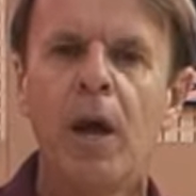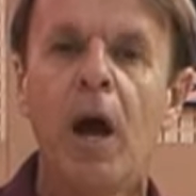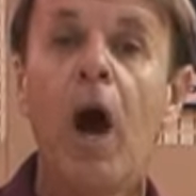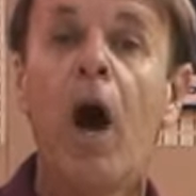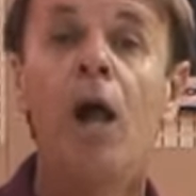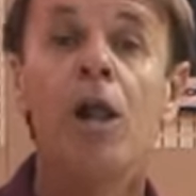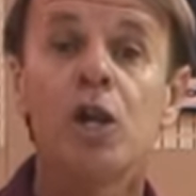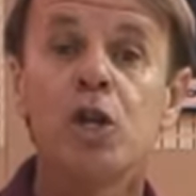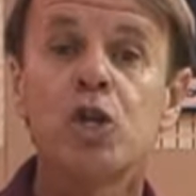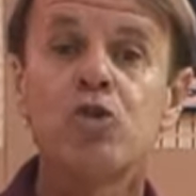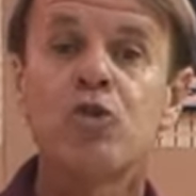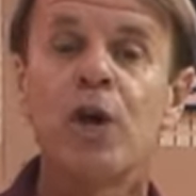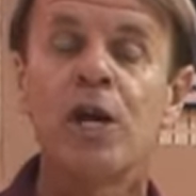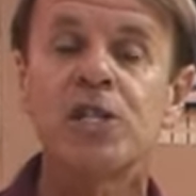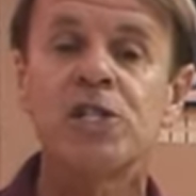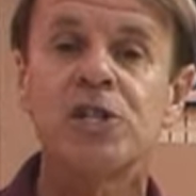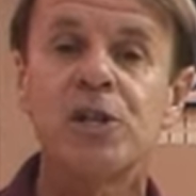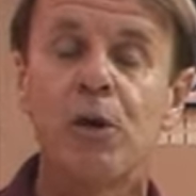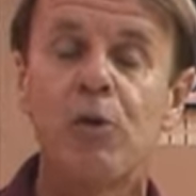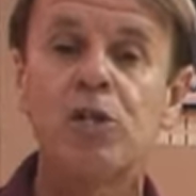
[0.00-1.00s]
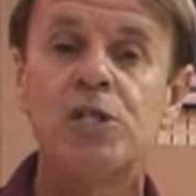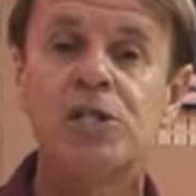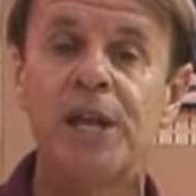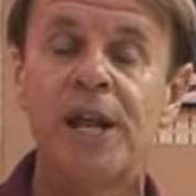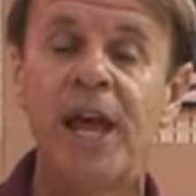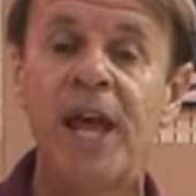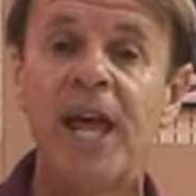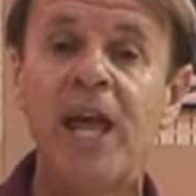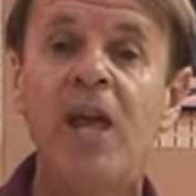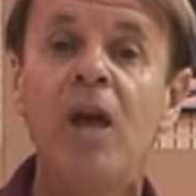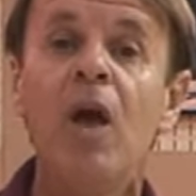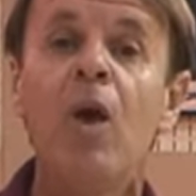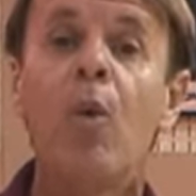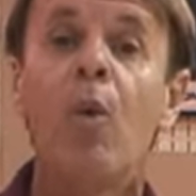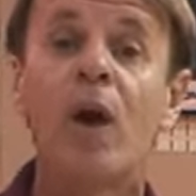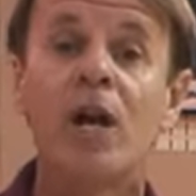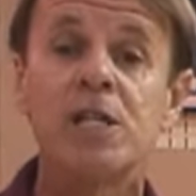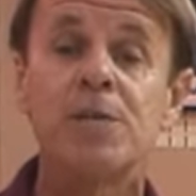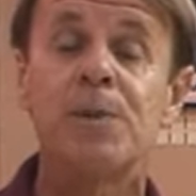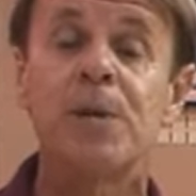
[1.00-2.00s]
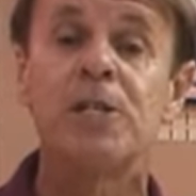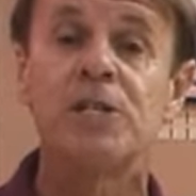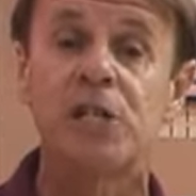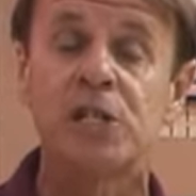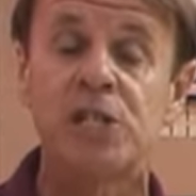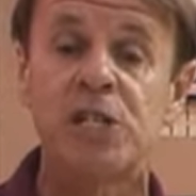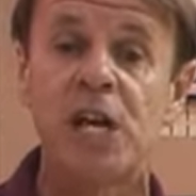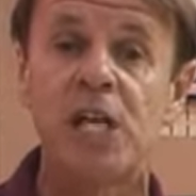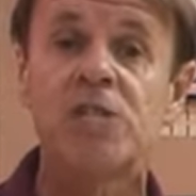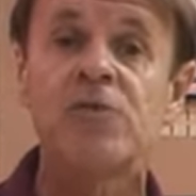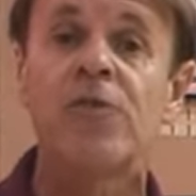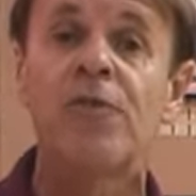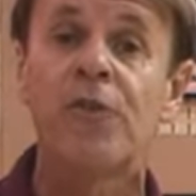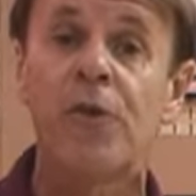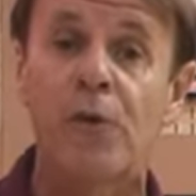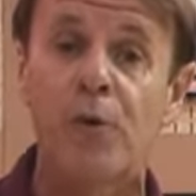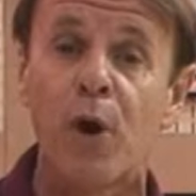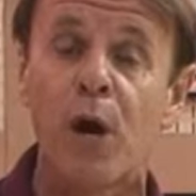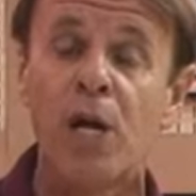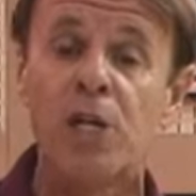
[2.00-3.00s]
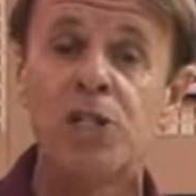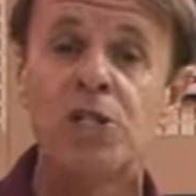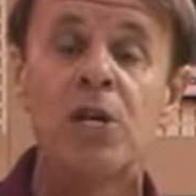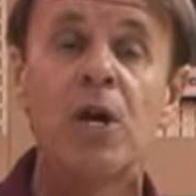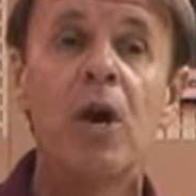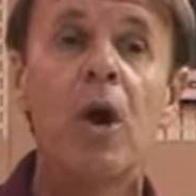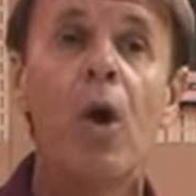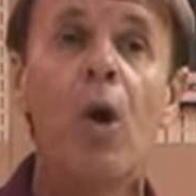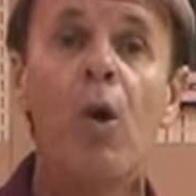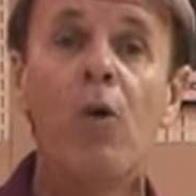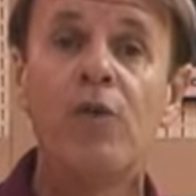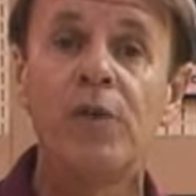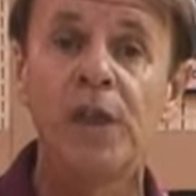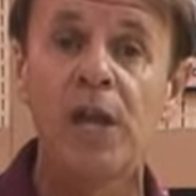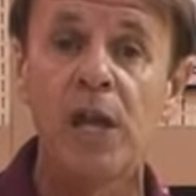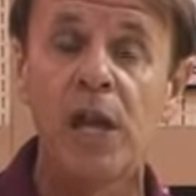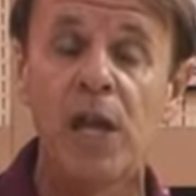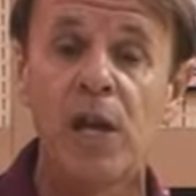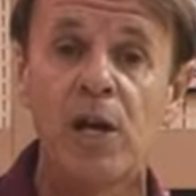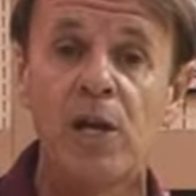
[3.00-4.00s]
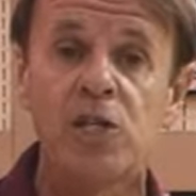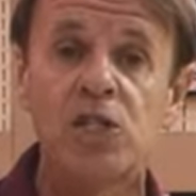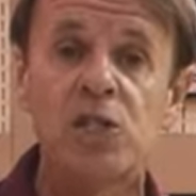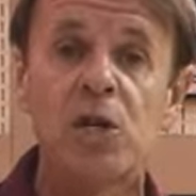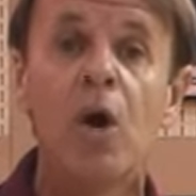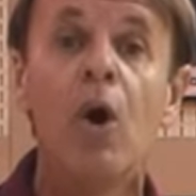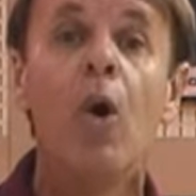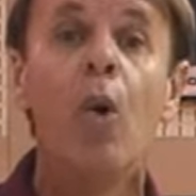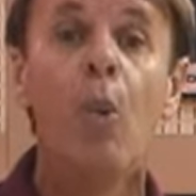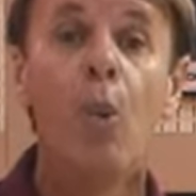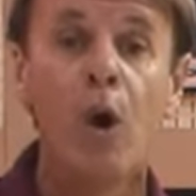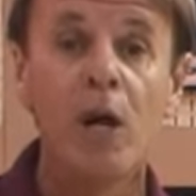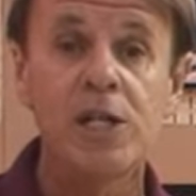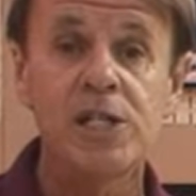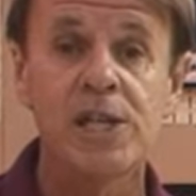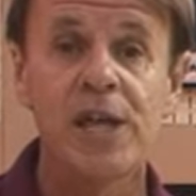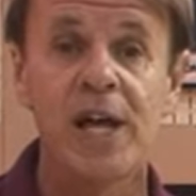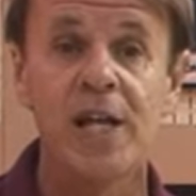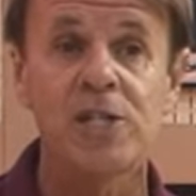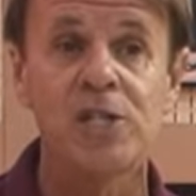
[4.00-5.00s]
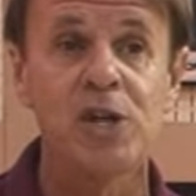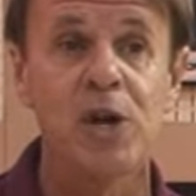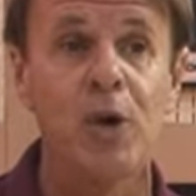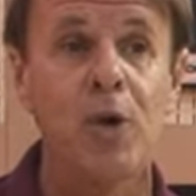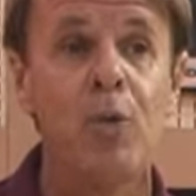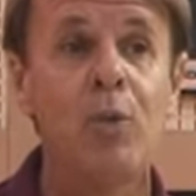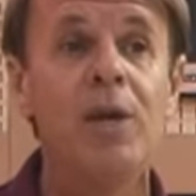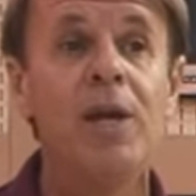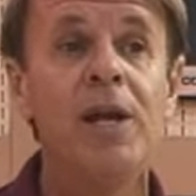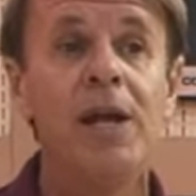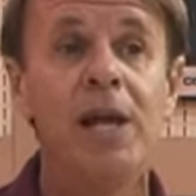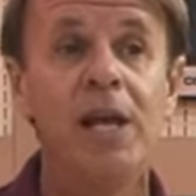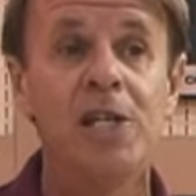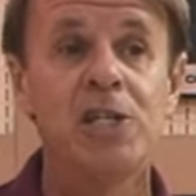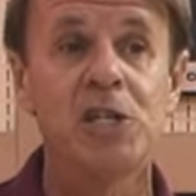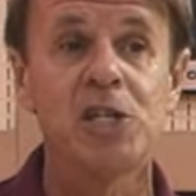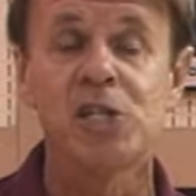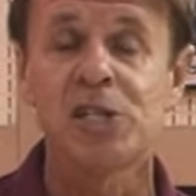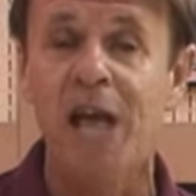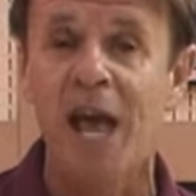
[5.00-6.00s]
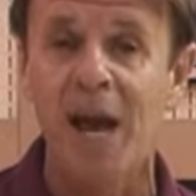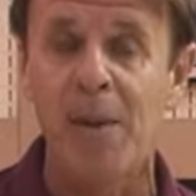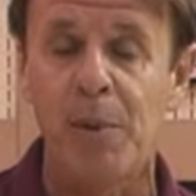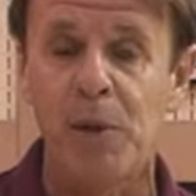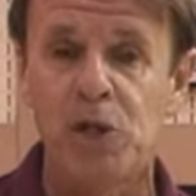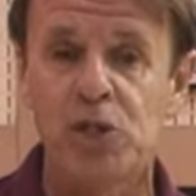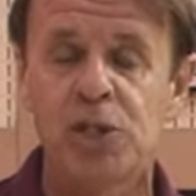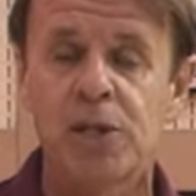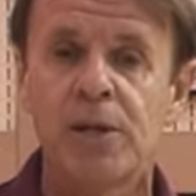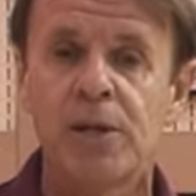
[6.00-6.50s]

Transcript: I'll address, though, today what has been successful for us over the years once that zone is established.